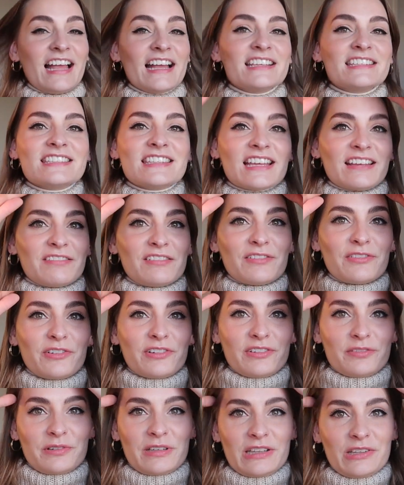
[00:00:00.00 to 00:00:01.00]
last thing
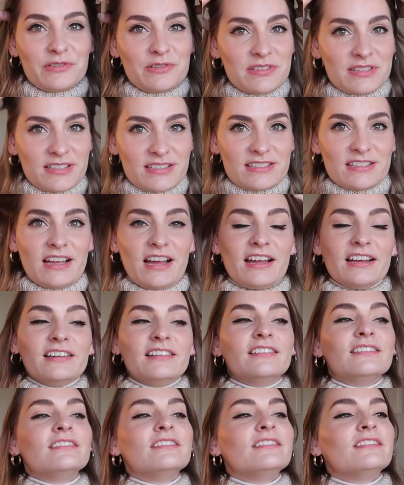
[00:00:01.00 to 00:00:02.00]
before we lose the
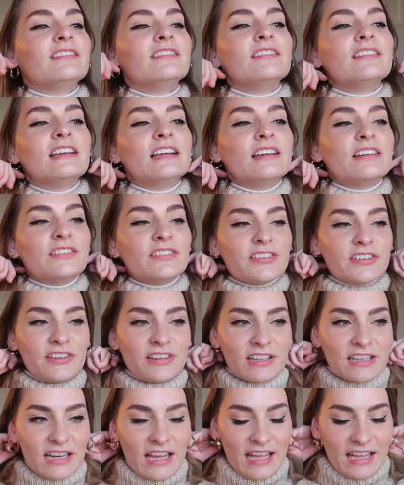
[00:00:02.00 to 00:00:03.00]
sun for
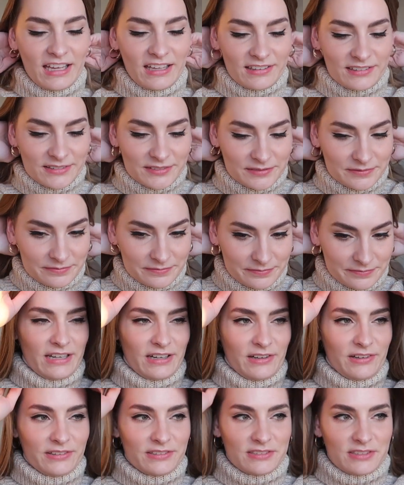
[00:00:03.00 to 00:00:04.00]
the night.
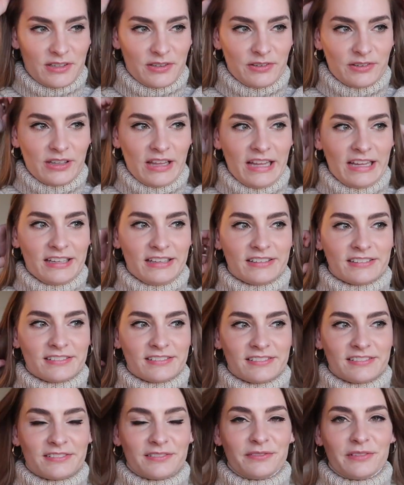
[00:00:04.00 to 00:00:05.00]
And also like,
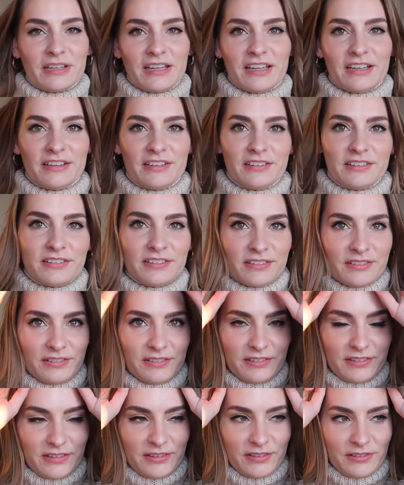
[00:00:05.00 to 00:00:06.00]
what a
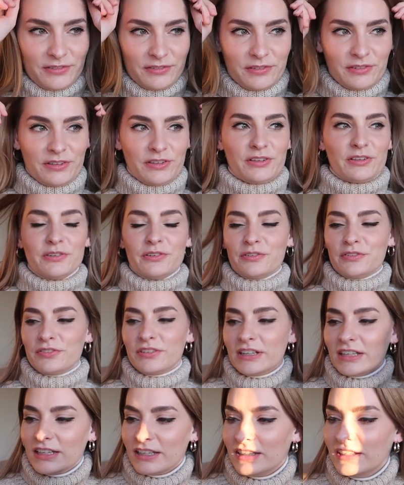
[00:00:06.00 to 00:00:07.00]

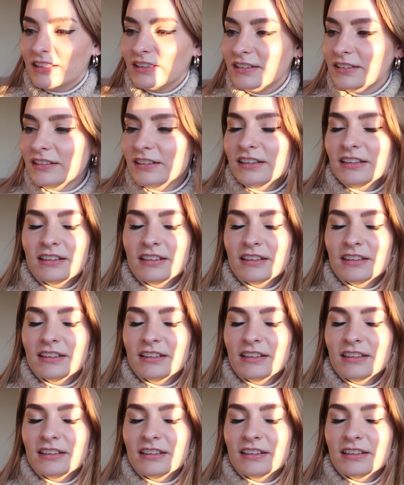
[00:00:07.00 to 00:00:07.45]
goofy,